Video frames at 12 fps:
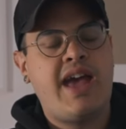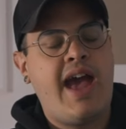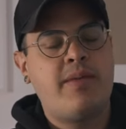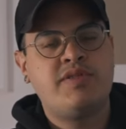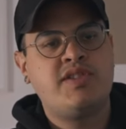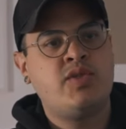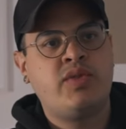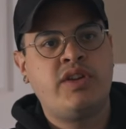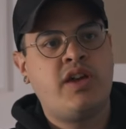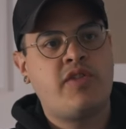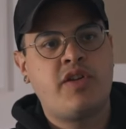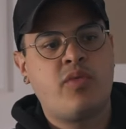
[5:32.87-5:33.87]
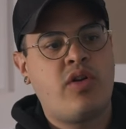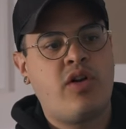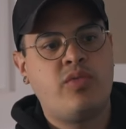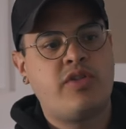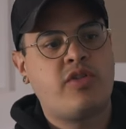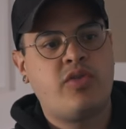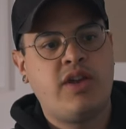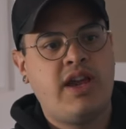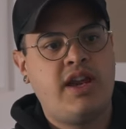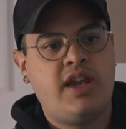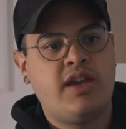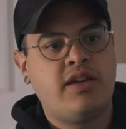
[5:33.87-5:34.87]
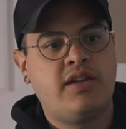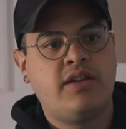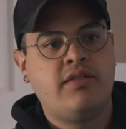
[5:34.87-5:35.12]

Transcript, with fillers: absolutely nothing wrong with creating